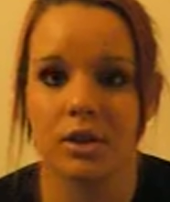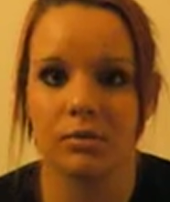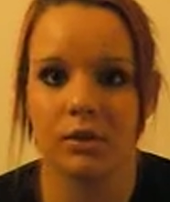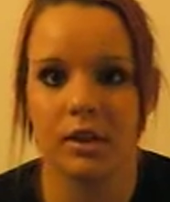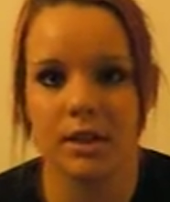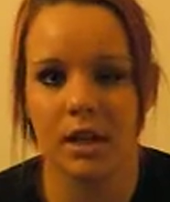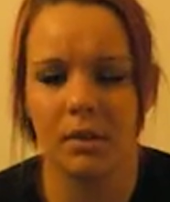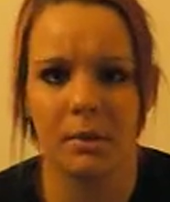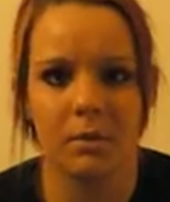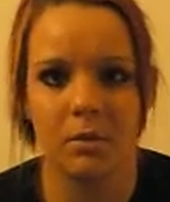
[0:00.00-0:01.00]
couldn't really
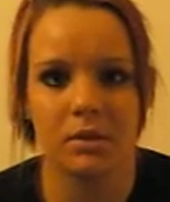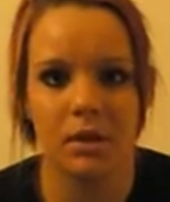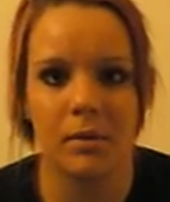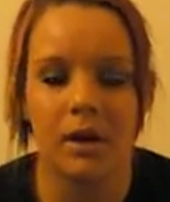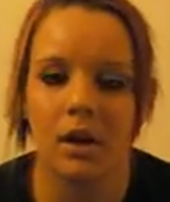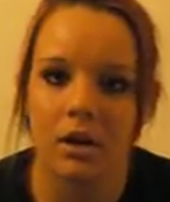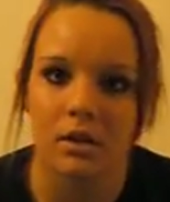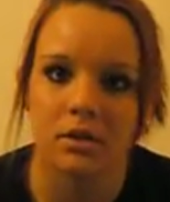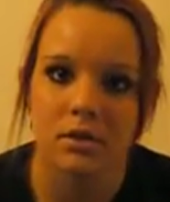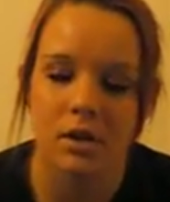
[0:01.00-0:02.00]
tell me what was going
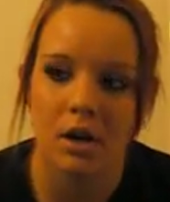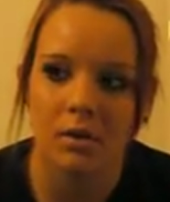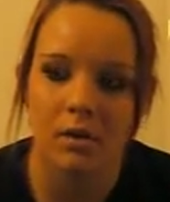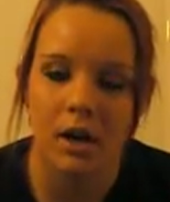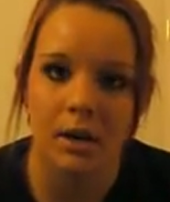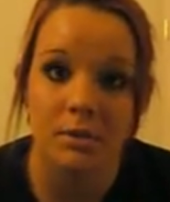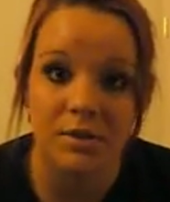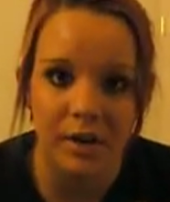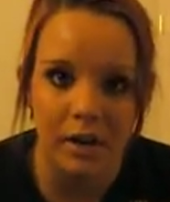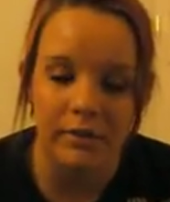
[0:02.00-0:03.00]
on, so I was
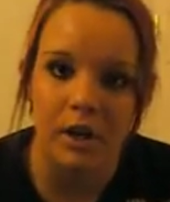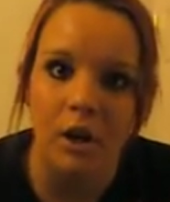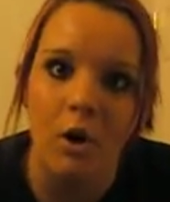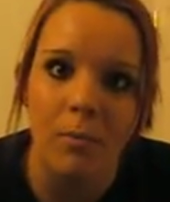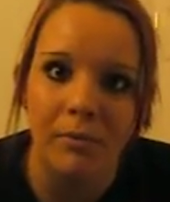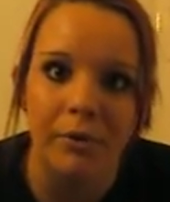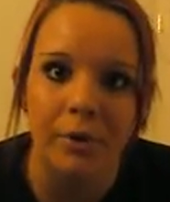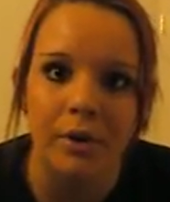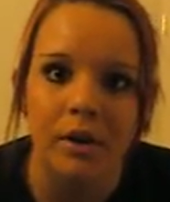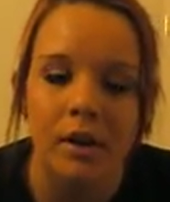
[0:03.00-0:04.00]
very, very
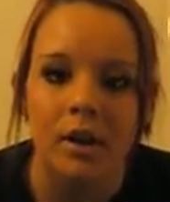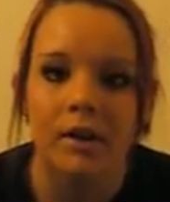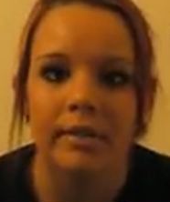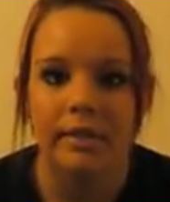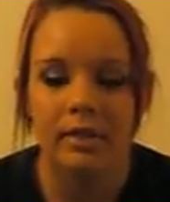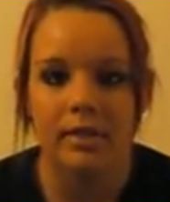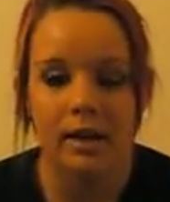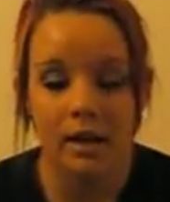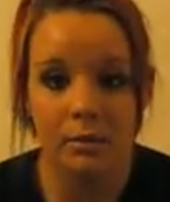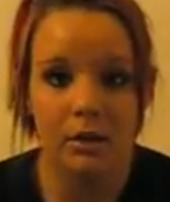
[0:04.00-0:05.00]
hopeful
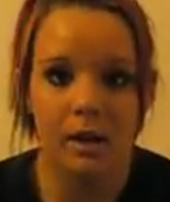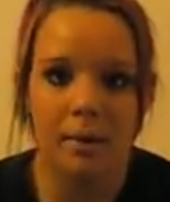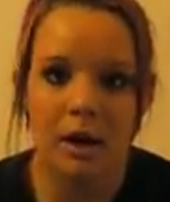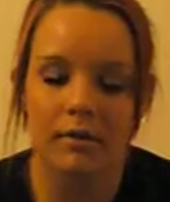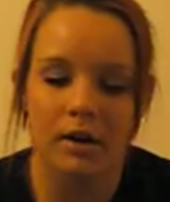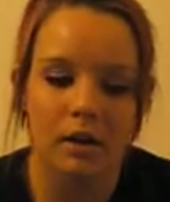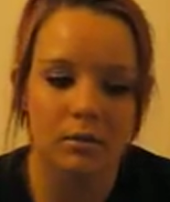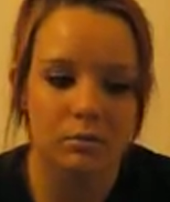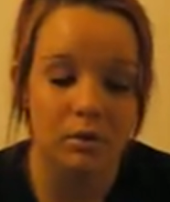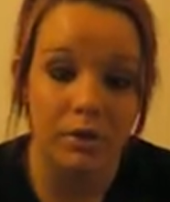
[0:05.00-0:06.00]
that he would come out of it.
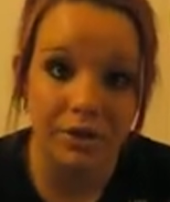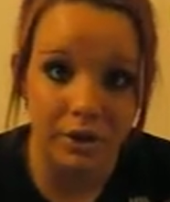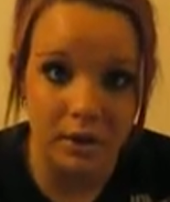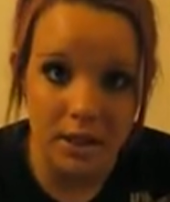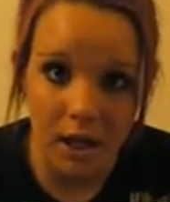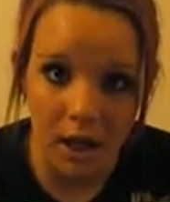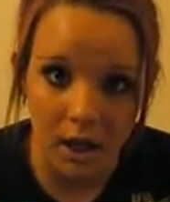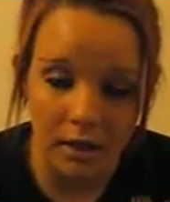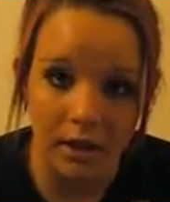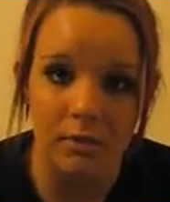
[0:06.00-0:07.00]
Well, the third
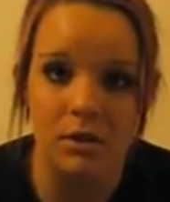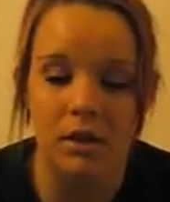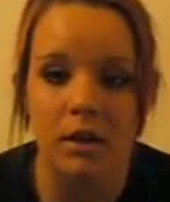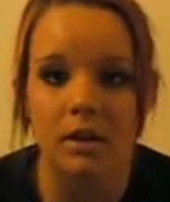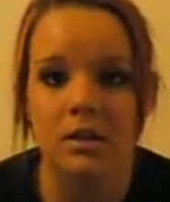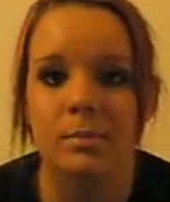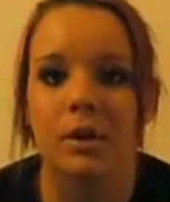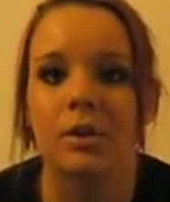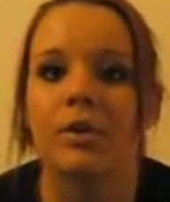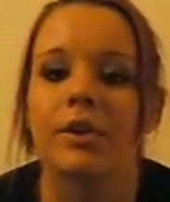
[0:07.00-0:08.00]
day that he was in the
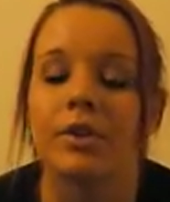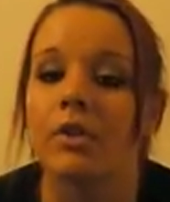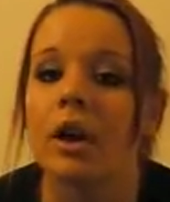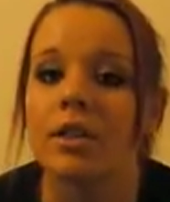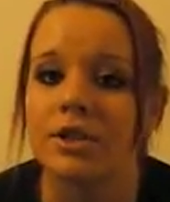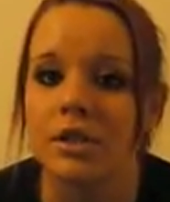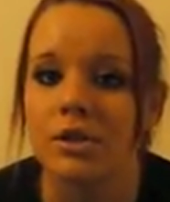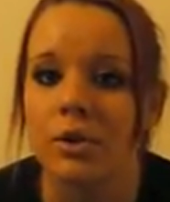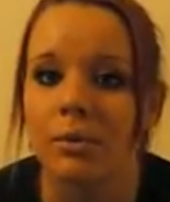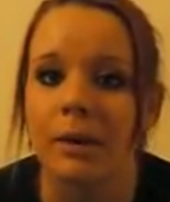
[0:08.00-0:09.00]
hospital, the
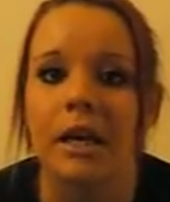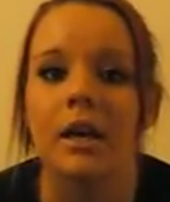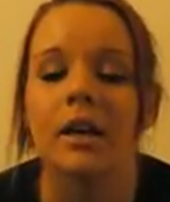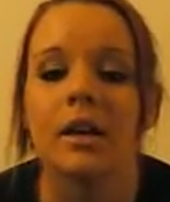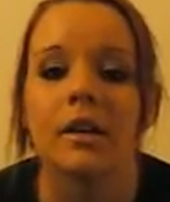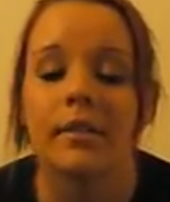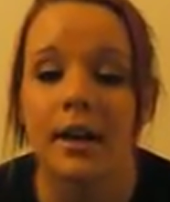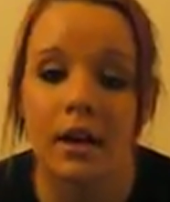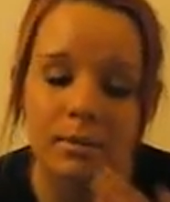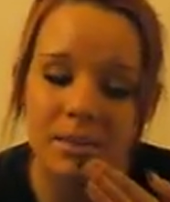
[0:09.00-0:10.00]
neurologist told me
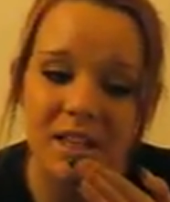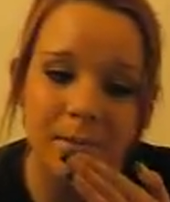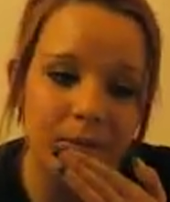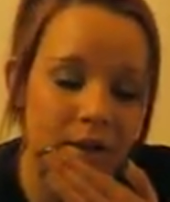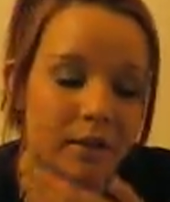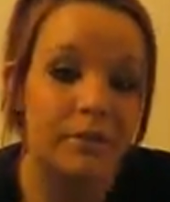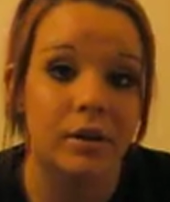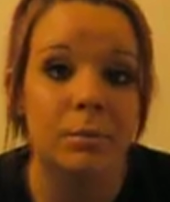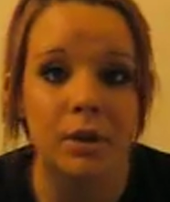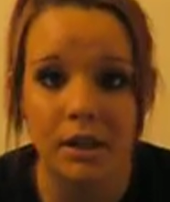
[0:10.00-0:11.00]
they got him stable enough
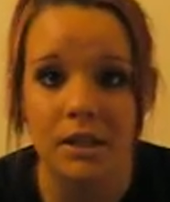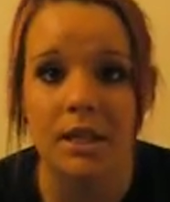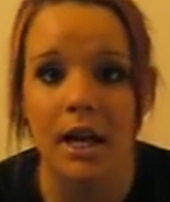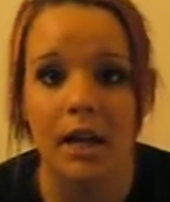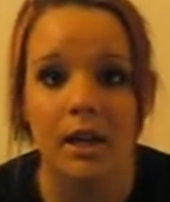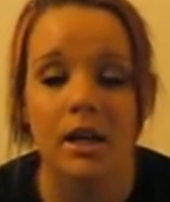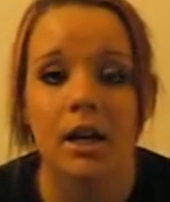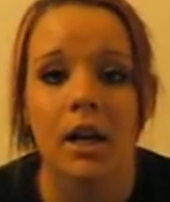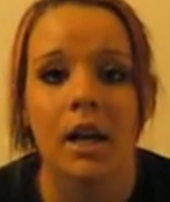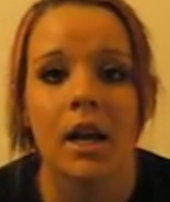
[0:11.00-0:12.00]
for a brain scan,
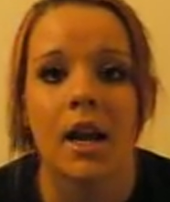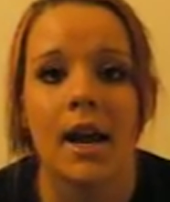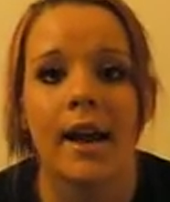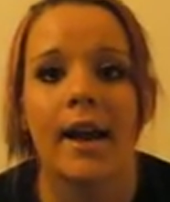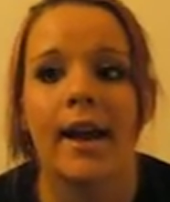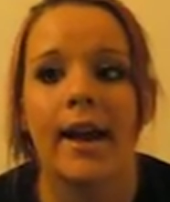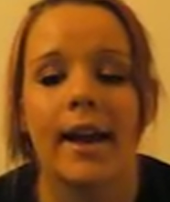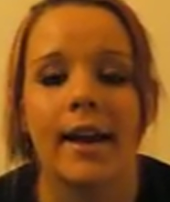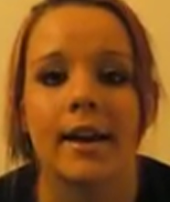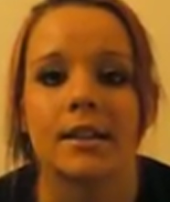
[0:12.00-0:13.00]

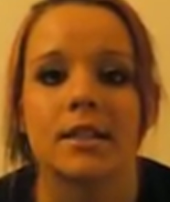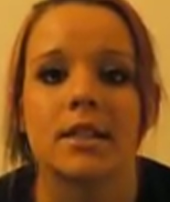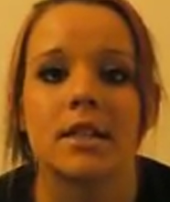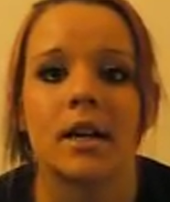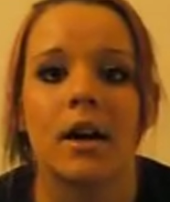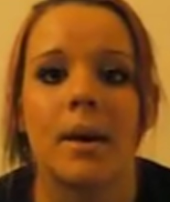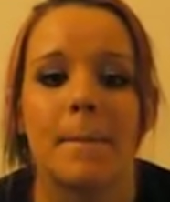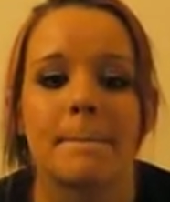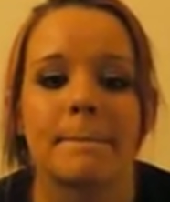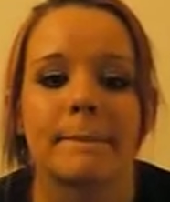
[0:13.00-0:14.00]

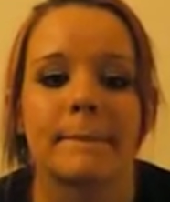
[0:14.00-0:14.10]
and